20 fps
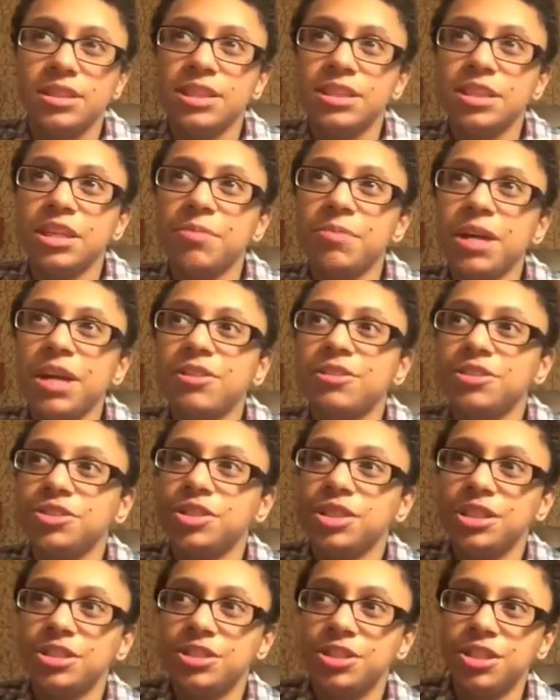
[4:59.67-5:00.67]
Since coming out as
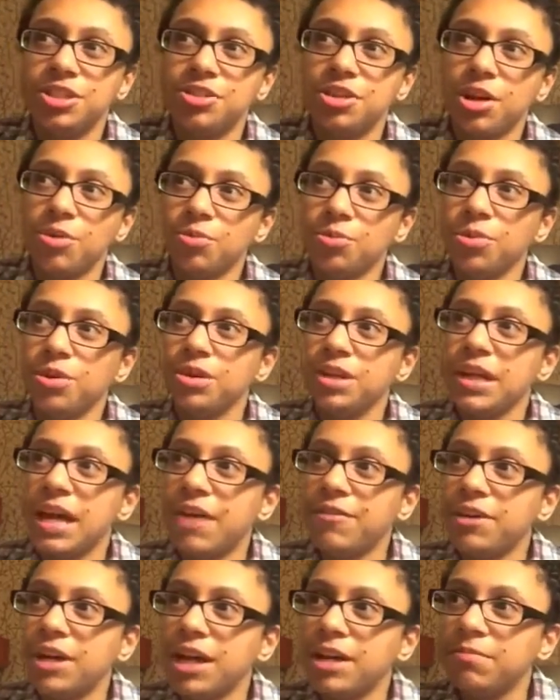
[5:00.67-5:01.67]
transgender, I really
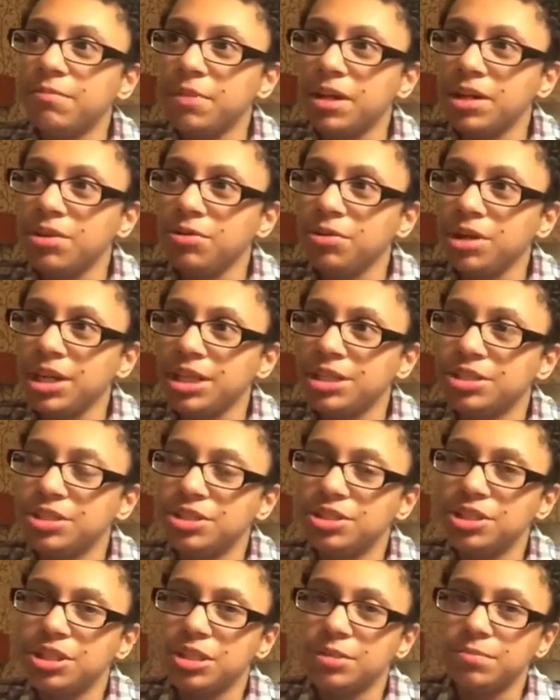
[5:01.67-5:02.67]
haven't had many
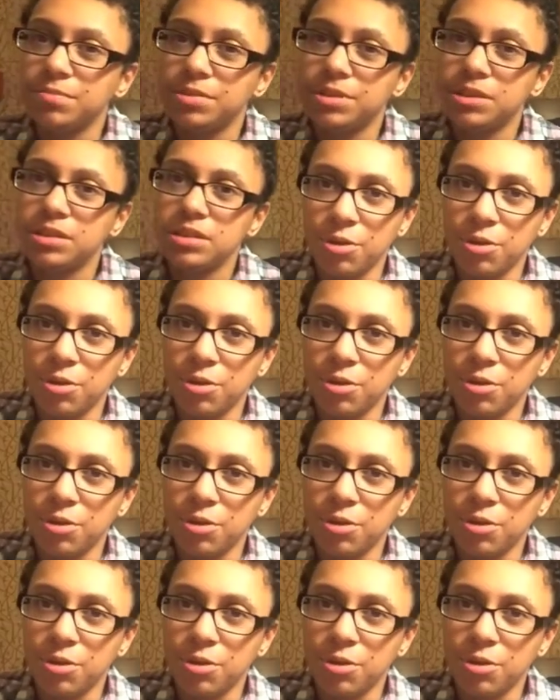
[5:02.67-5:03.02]
relationships.